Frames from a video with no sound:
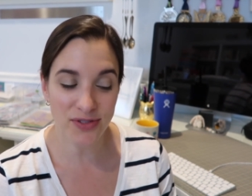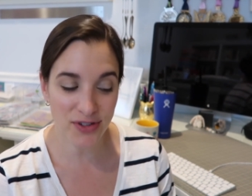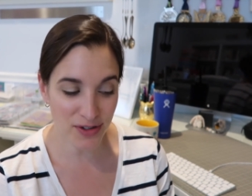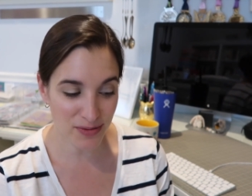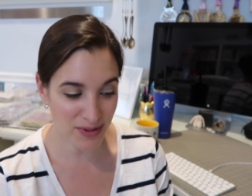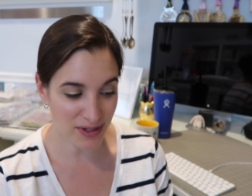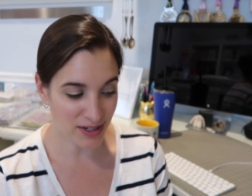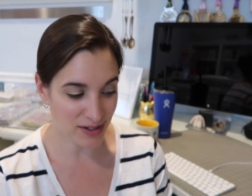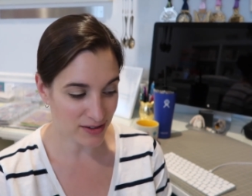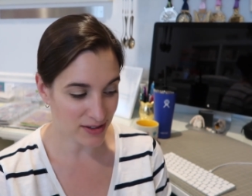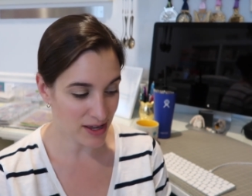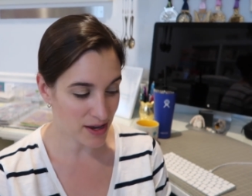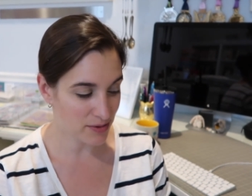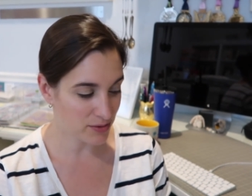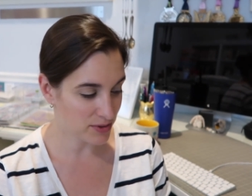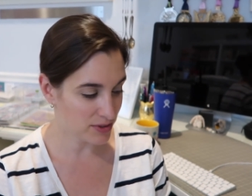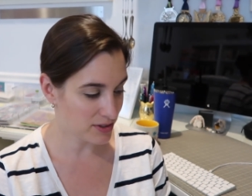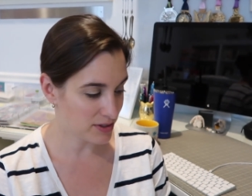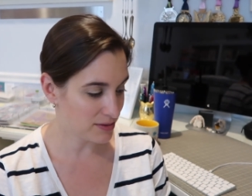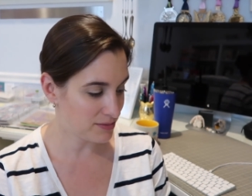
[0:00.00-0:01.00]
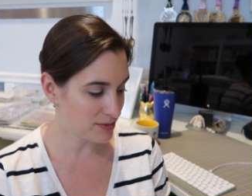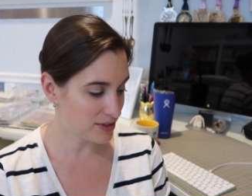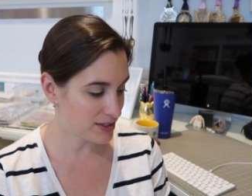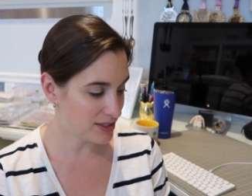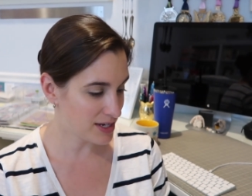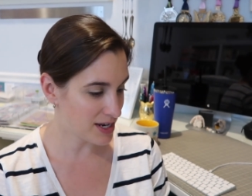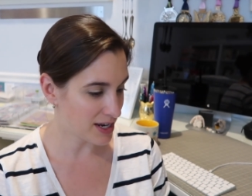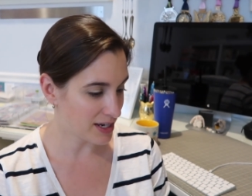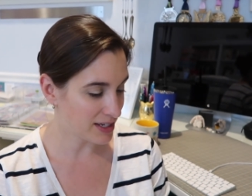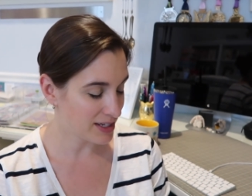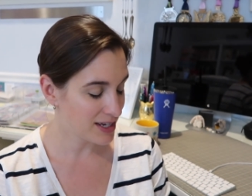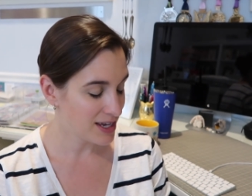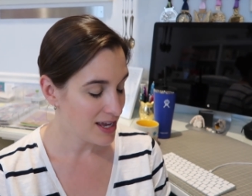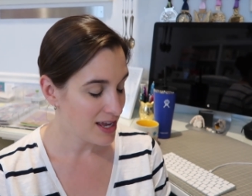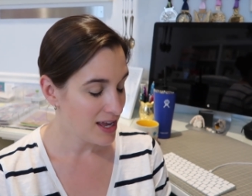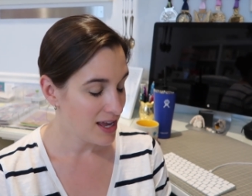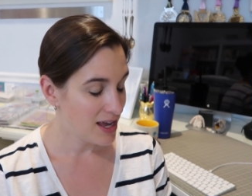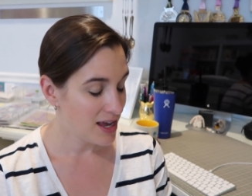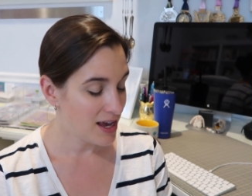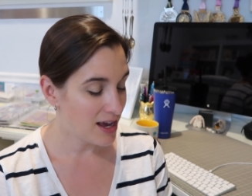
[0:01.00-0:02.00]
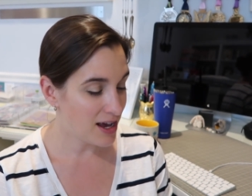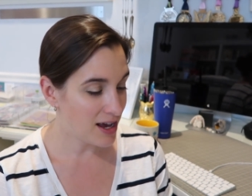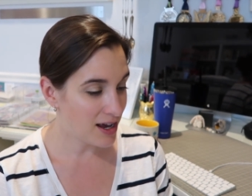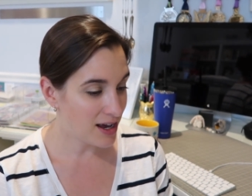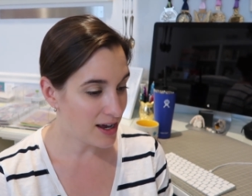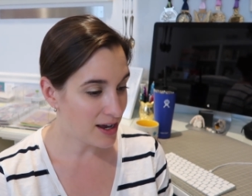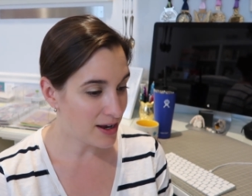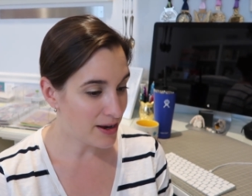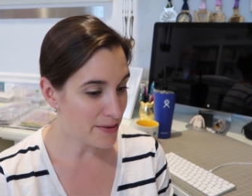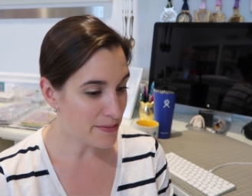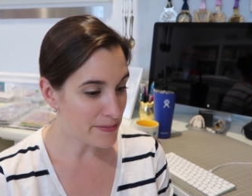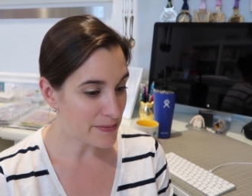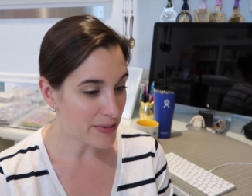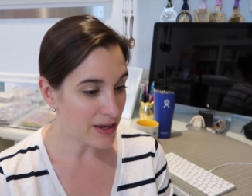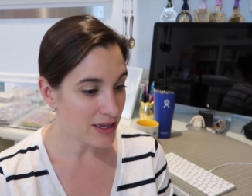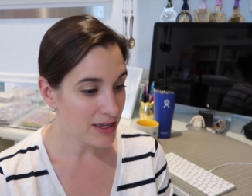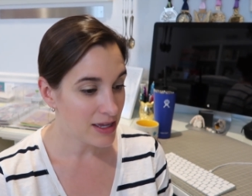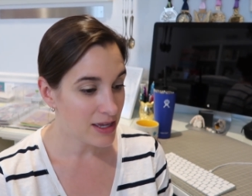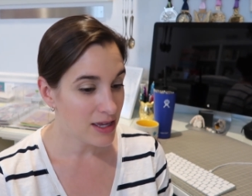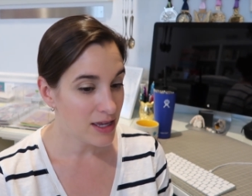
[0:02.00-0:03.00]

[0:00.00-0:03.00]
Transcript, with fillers: to film in here. That was the mistake. Um,